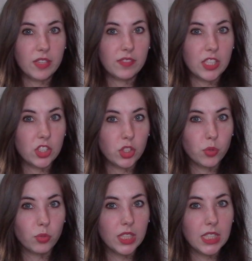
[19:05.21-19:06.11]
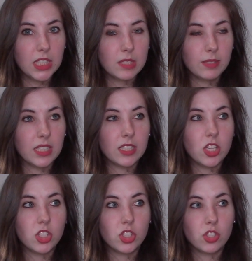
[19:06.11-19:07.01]
if they do read this because
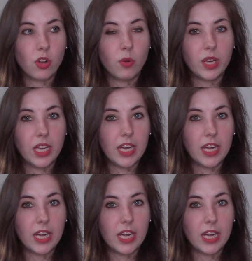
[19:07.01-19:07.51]
it's so